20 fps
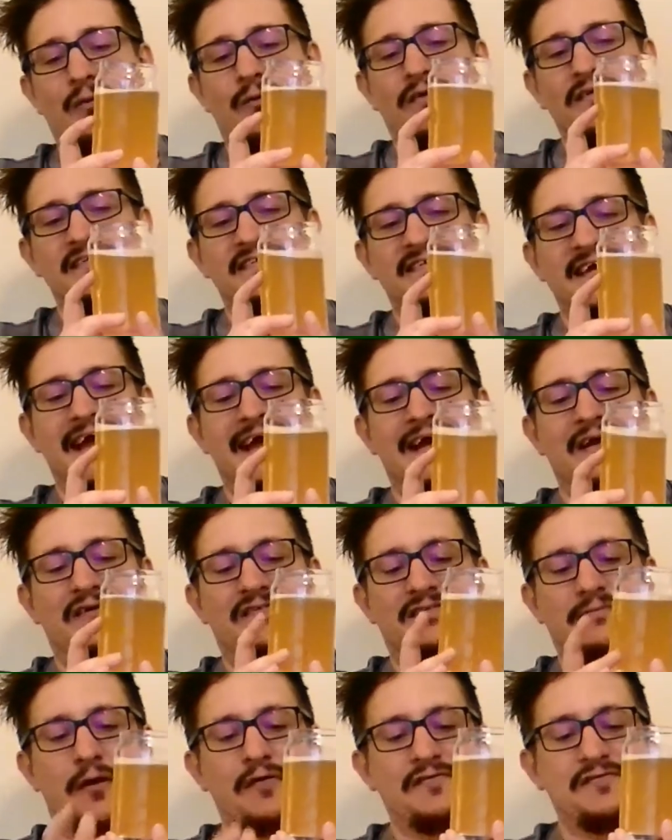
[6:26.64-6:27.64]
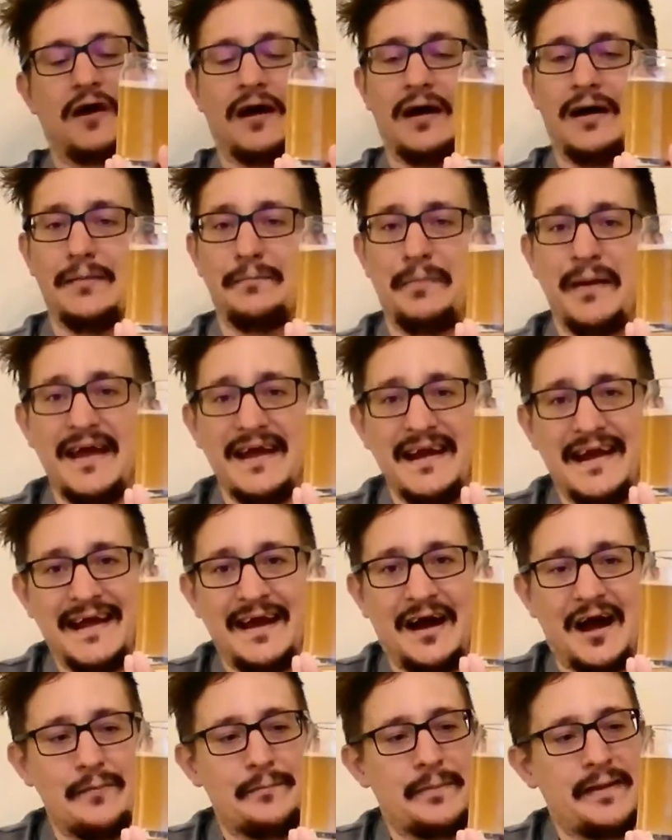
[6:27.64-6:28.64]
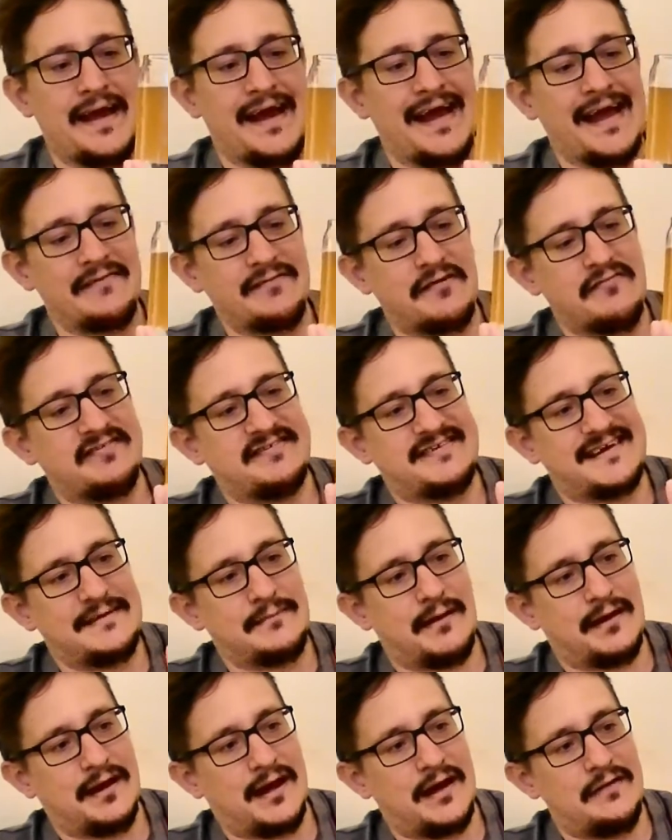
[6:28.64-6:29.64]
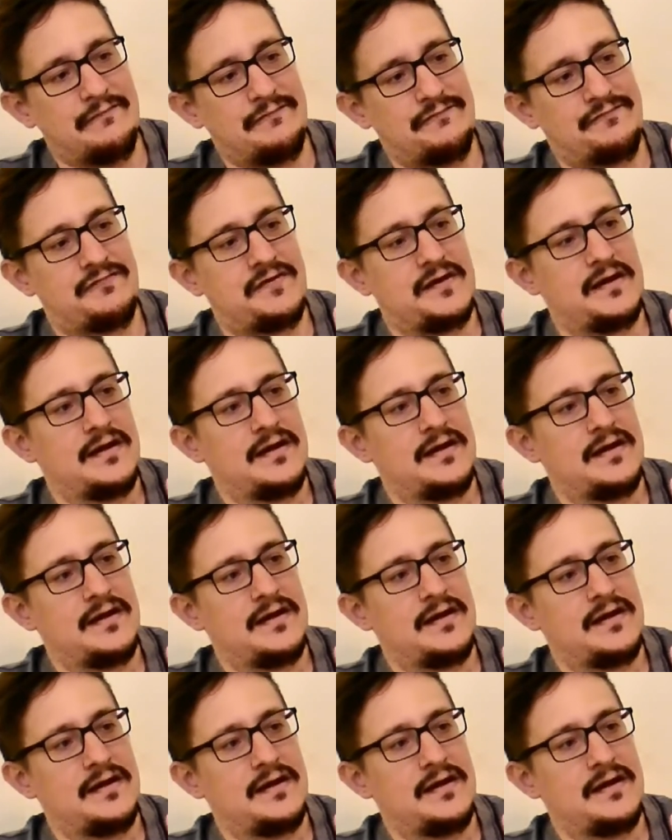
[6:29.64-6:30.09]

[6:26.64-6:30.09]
wouldn't say it looks the most appealing IPA I've ever seen in my life.